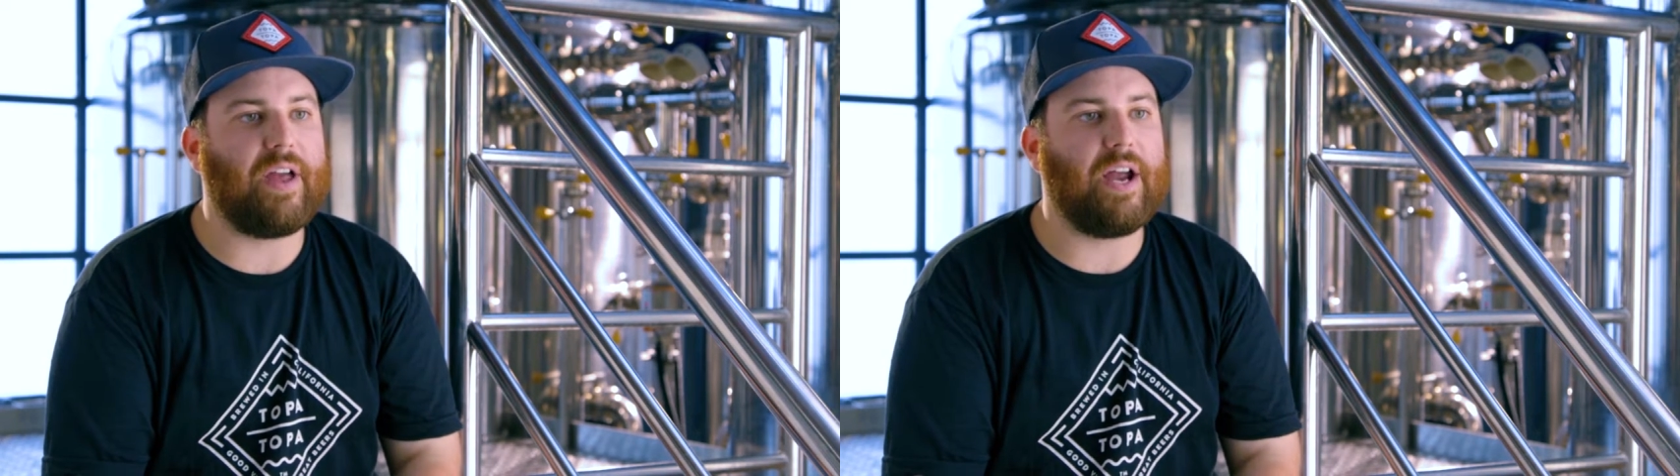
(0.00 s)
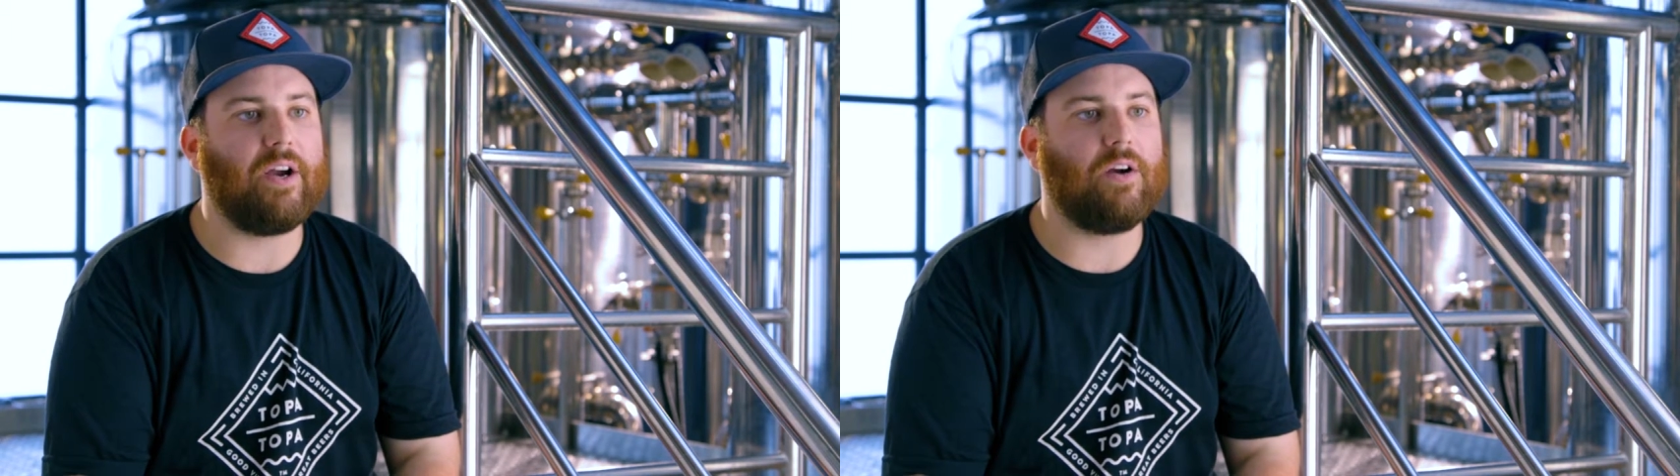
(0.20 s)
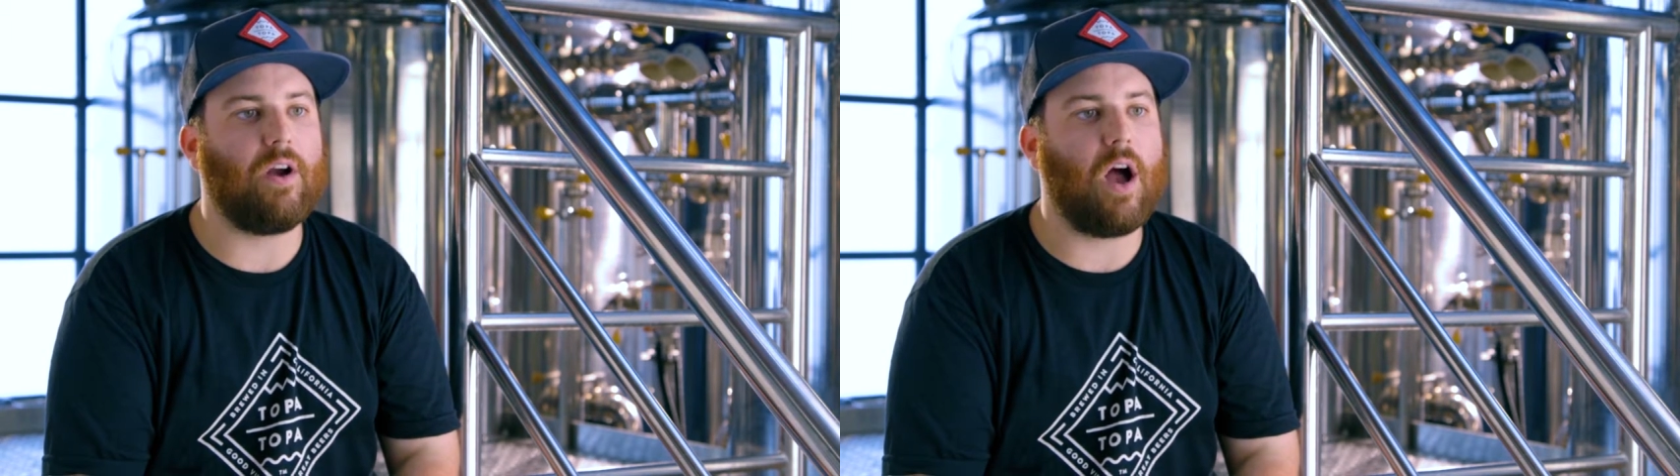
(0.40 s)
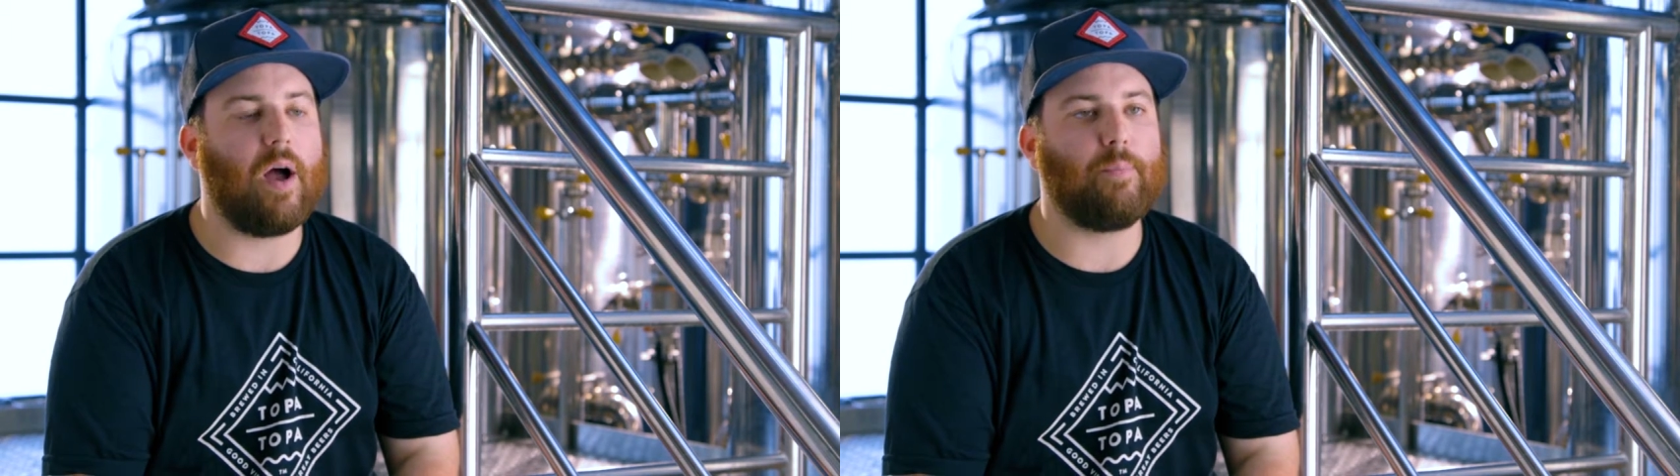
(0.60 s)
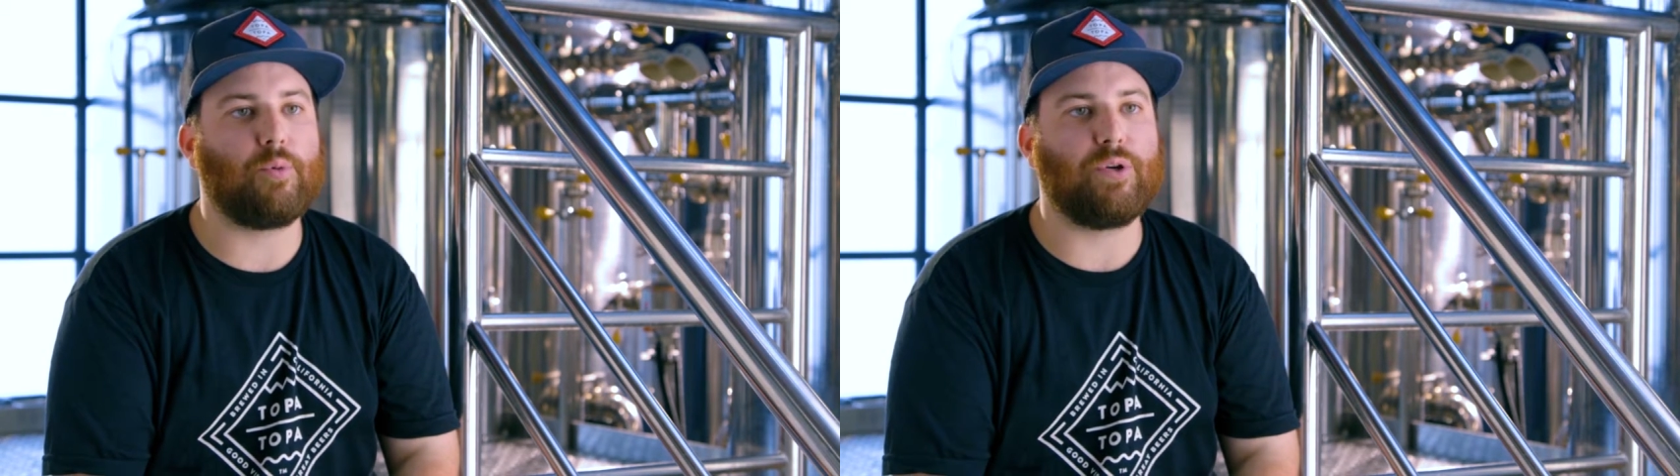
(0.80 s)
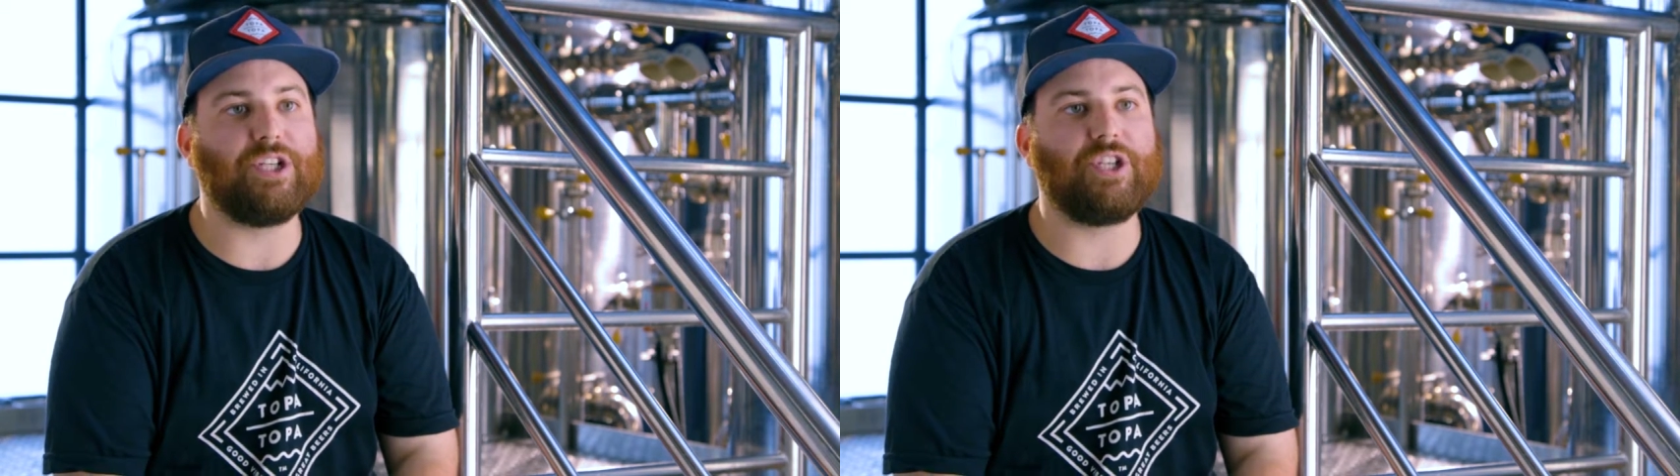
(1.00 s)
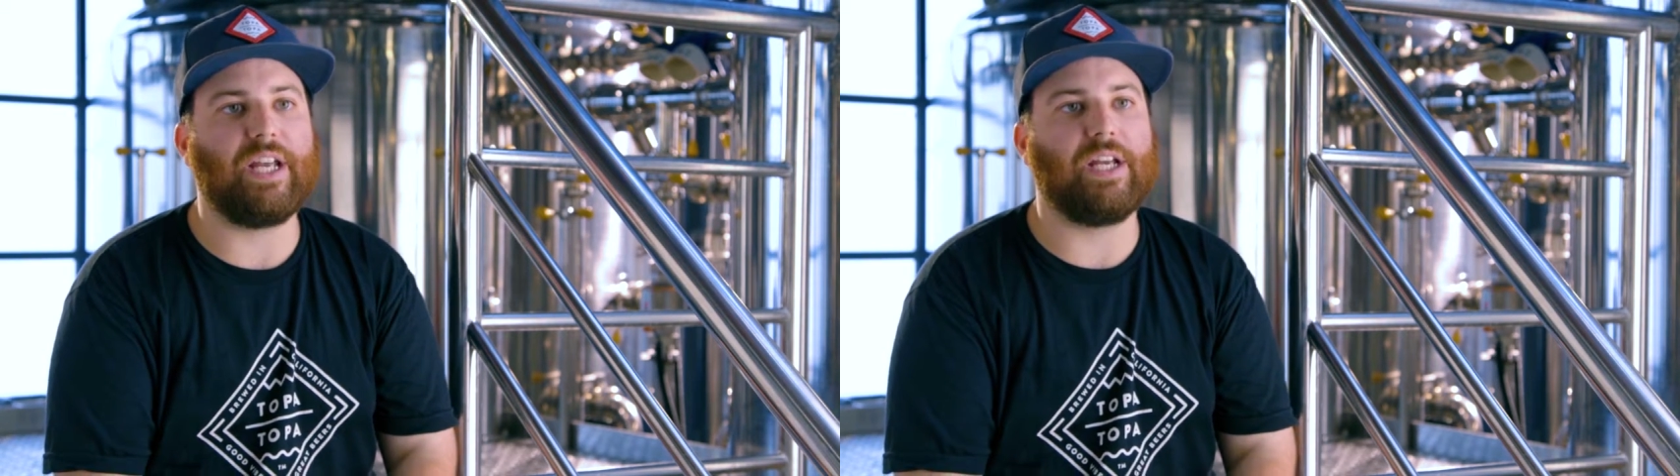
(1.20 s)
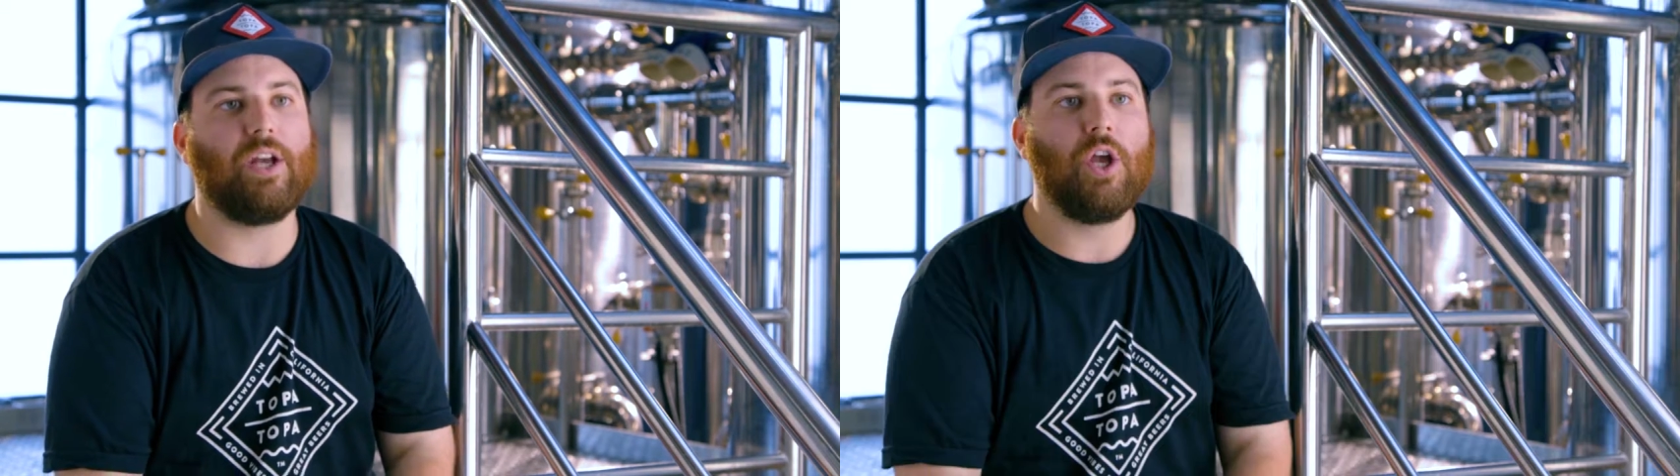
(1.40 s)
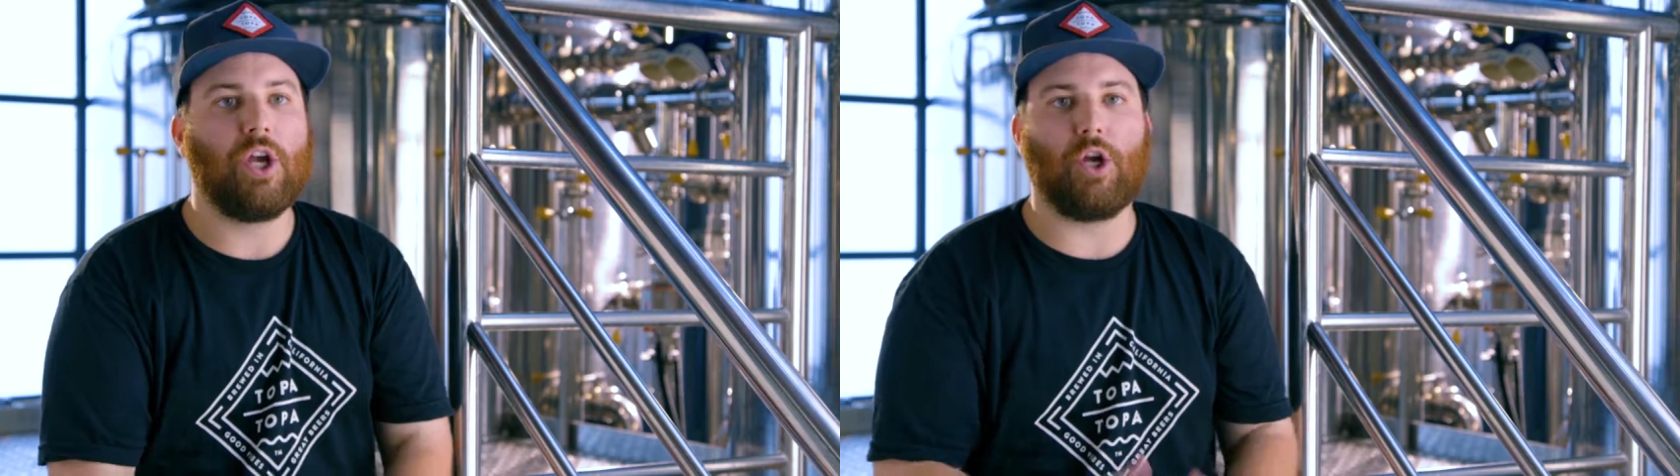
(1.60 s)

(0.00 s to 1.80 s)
there preaching,